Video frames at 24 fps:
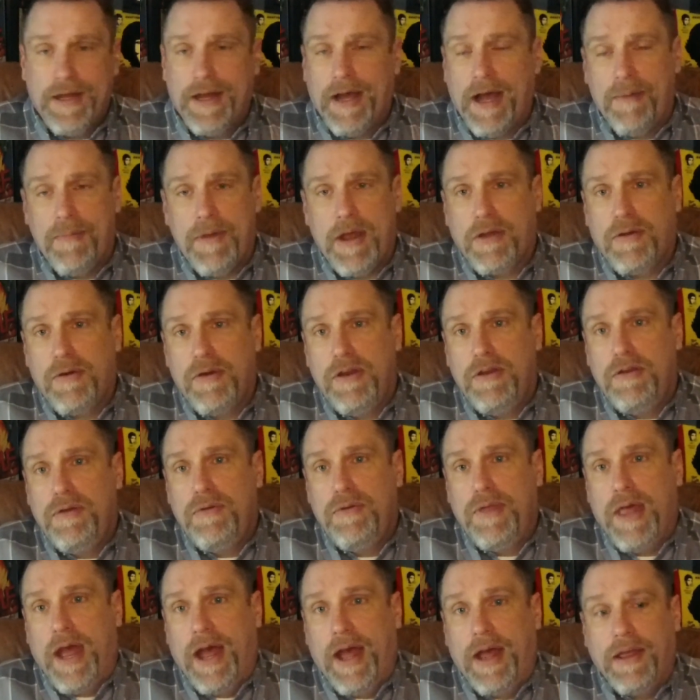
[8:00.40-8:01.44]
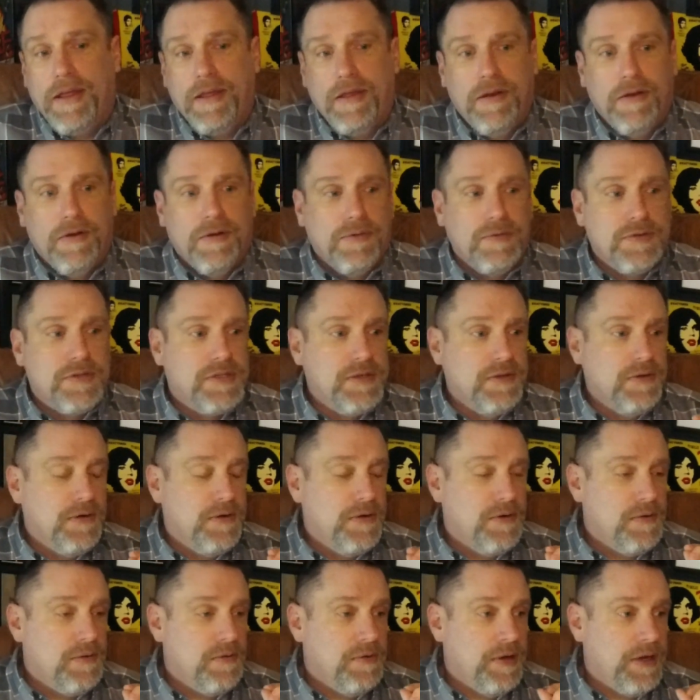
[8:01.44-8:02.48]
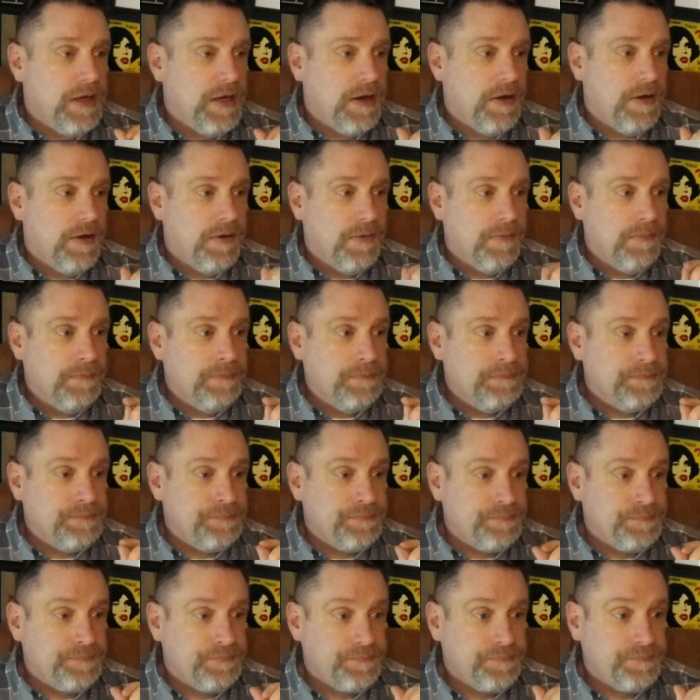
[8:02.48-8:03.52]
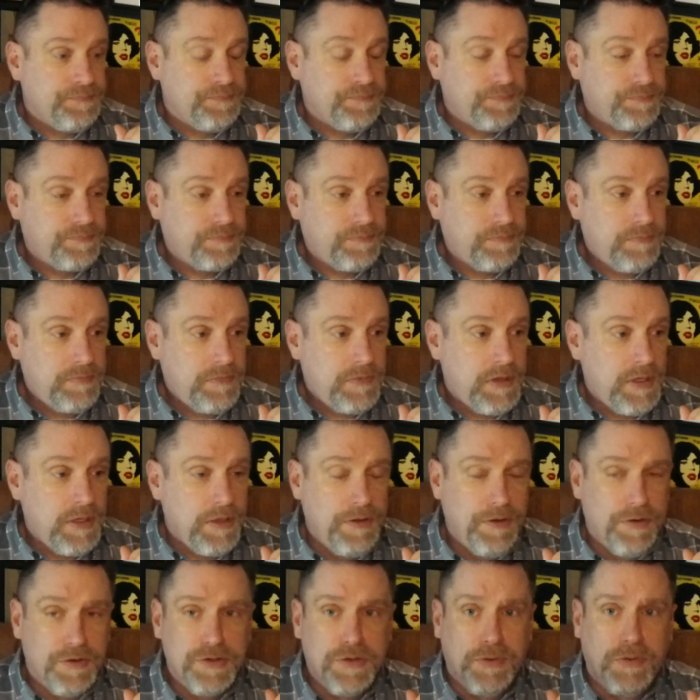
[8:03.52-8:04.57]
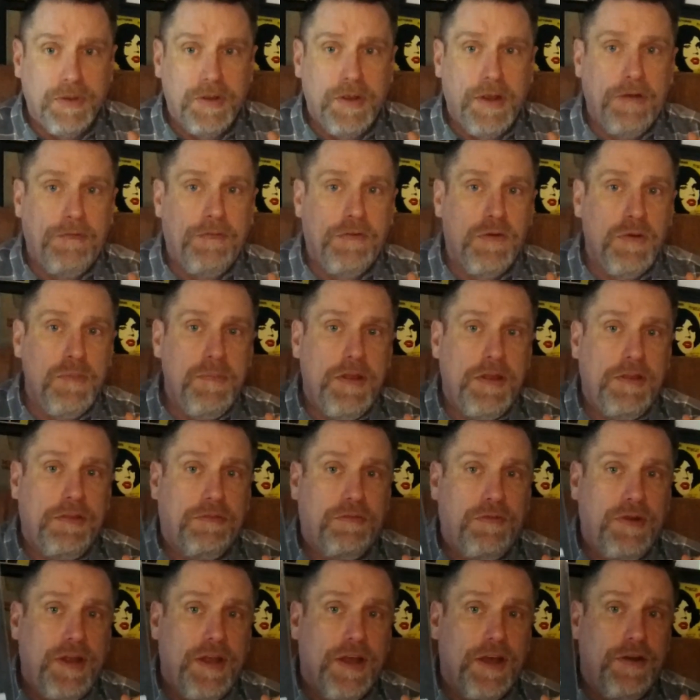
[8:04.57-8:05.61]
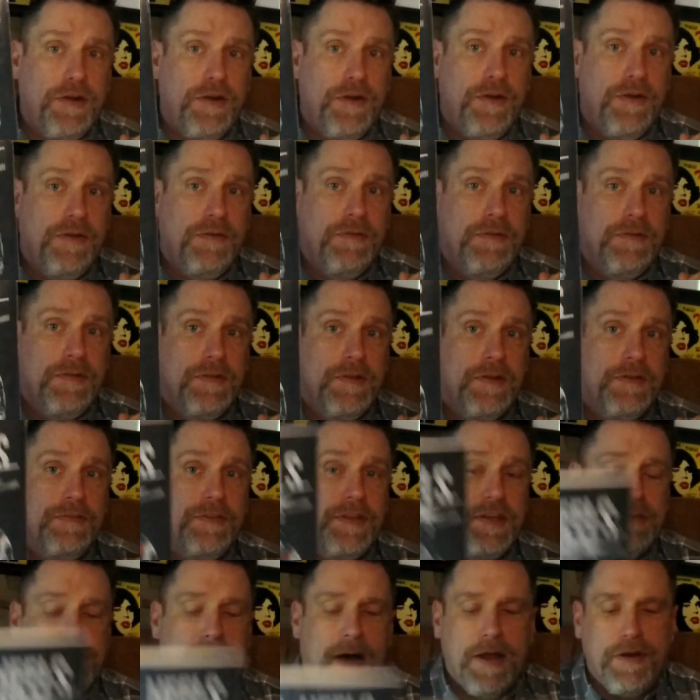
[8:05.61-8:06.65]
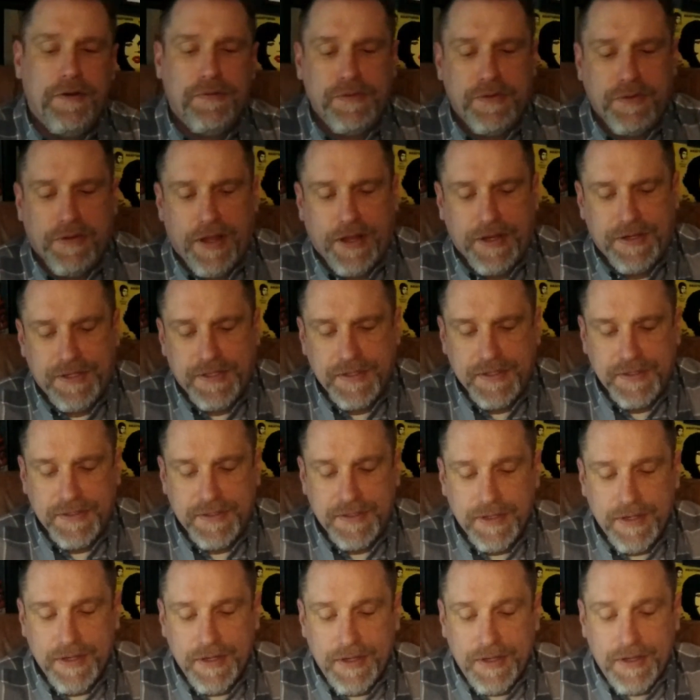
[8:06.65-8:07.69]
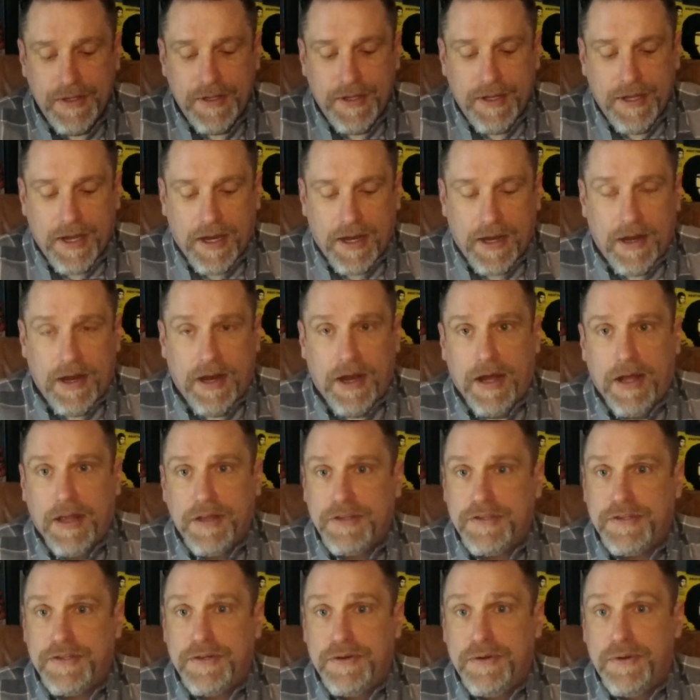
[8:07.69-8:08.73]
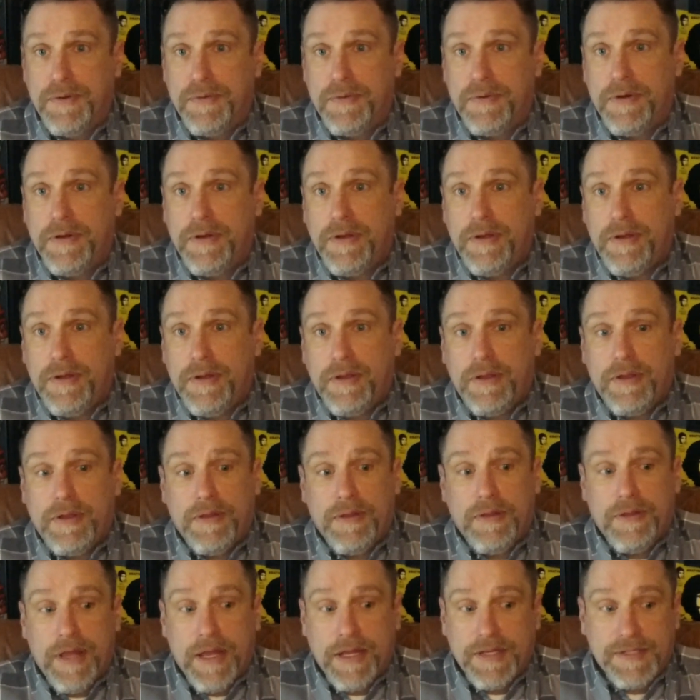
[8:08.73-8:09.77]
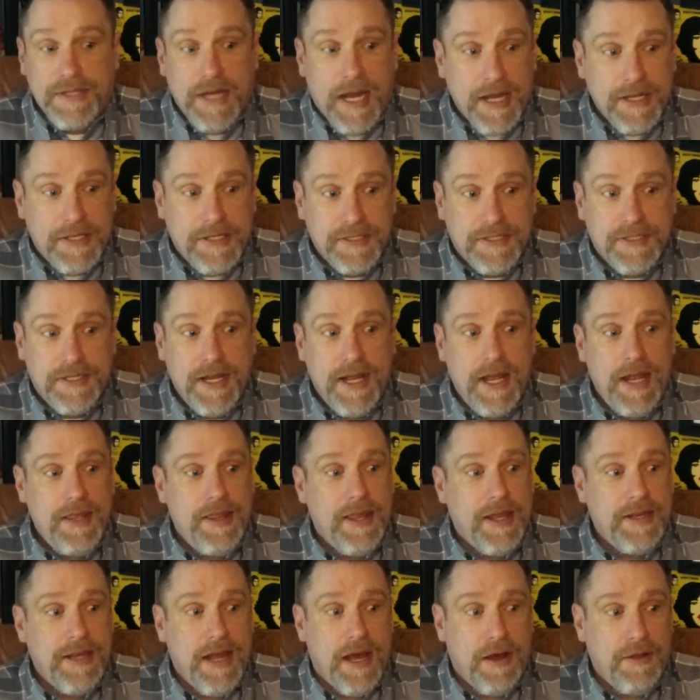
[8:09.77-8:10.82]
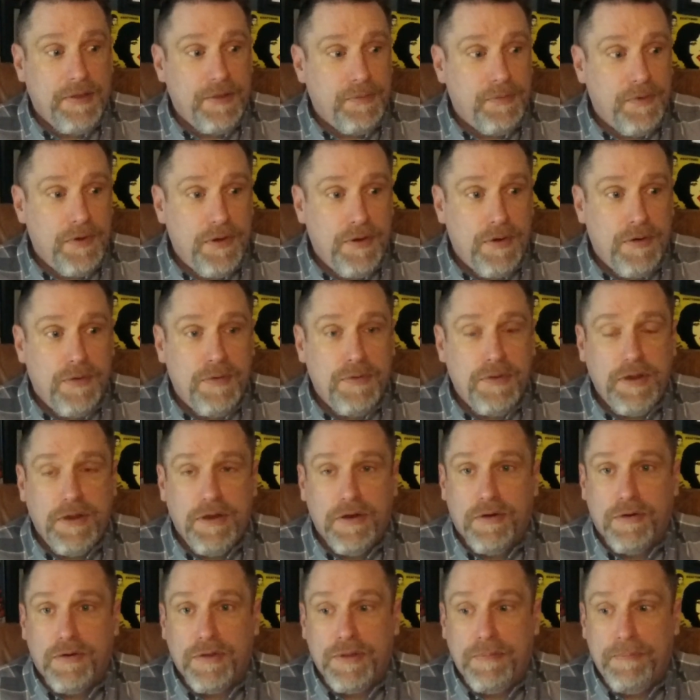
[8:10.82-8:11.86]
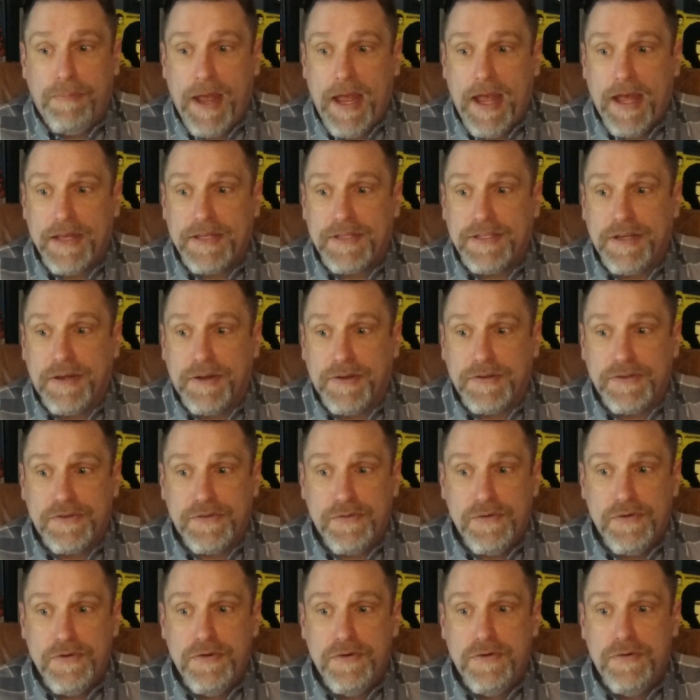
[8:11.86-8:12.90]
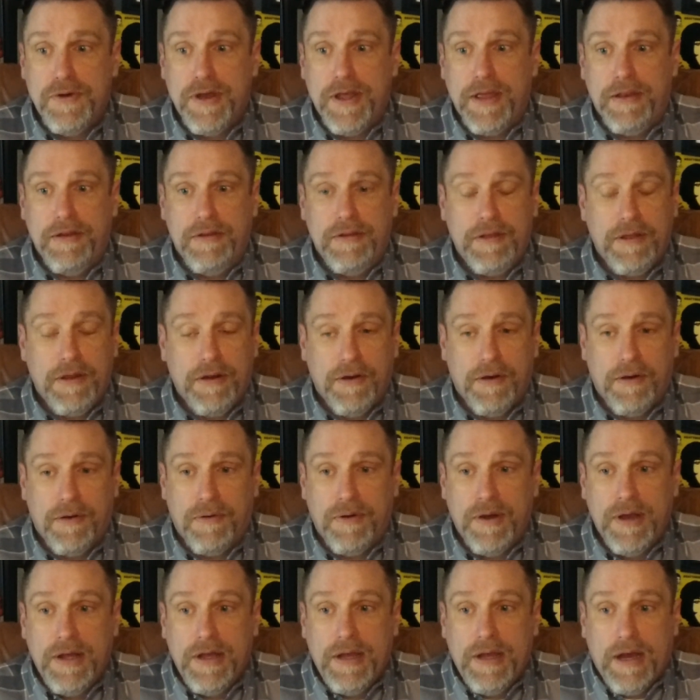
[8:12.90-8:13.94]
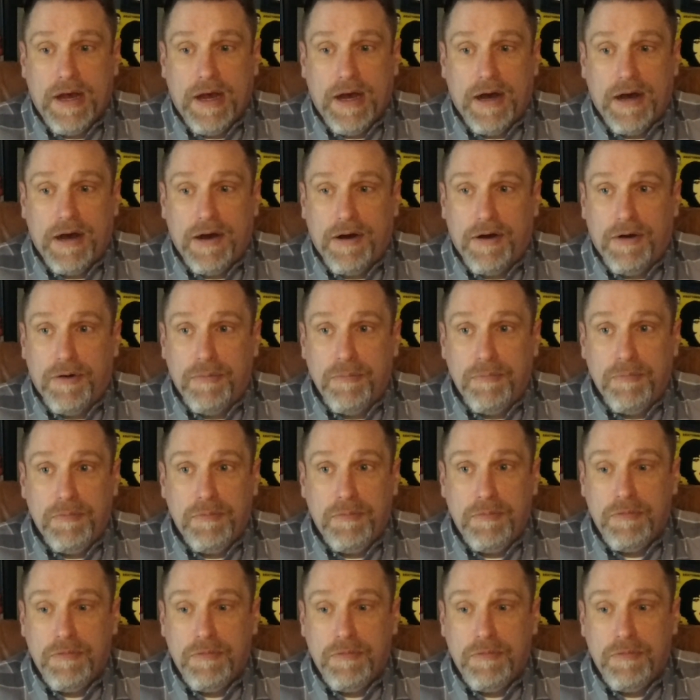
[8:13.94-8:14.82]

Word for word: I'm not going to do that, you know. So um, there's only ever going to be 300 of these MonoDeluxes on uh, Sioux. That's not to say that down the road, you know, the band sells through and, you know, um,